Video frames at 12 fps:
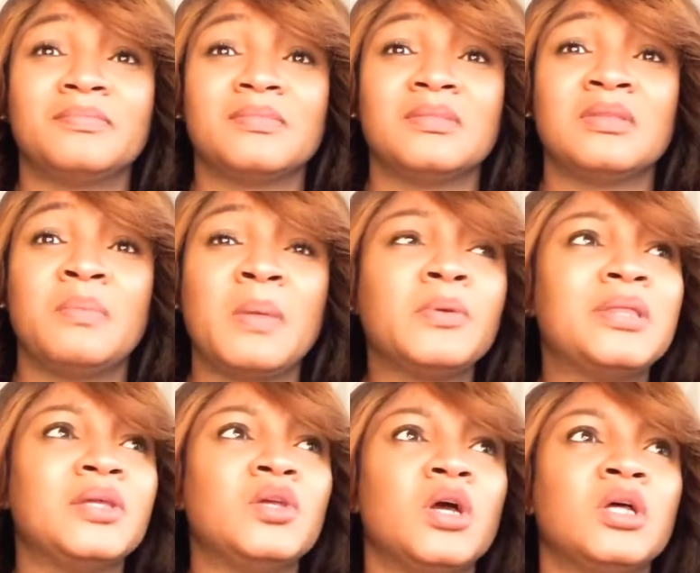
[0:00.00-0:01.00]
the people
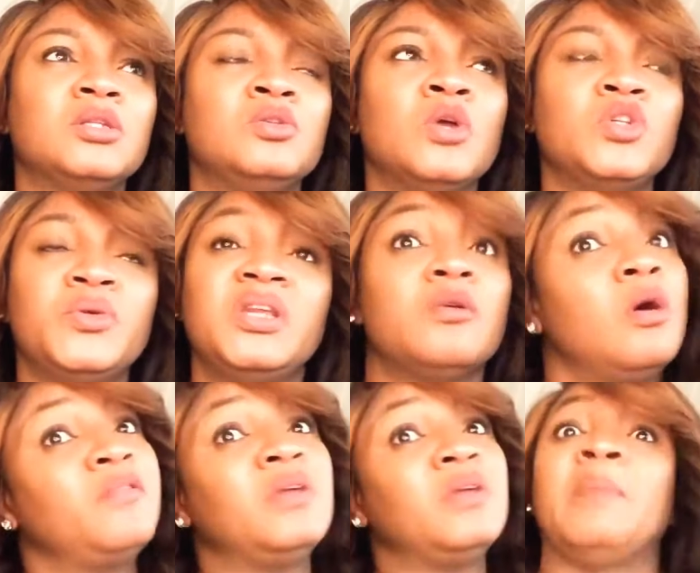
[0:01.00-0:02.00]
that you're doing it
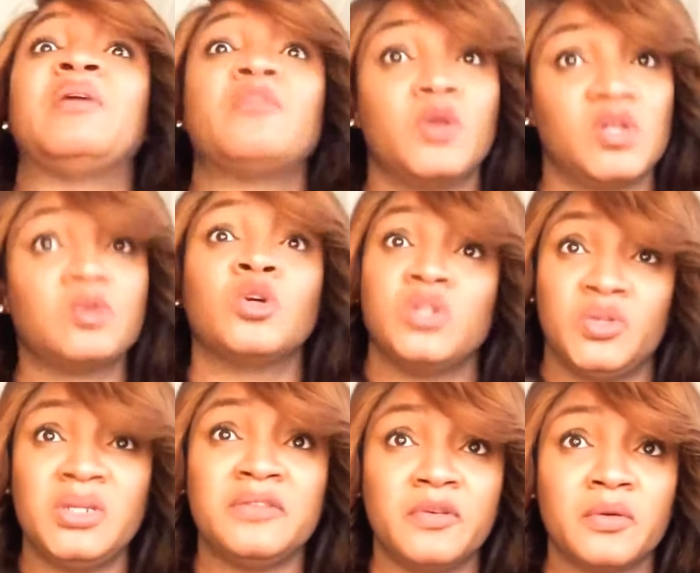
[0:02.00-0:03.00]
for, because you're
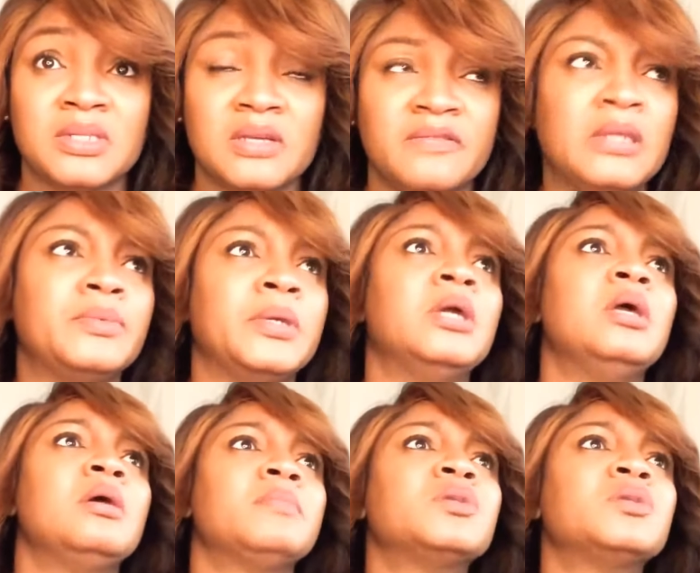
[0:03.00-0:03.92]
doing it for yourself anyway, but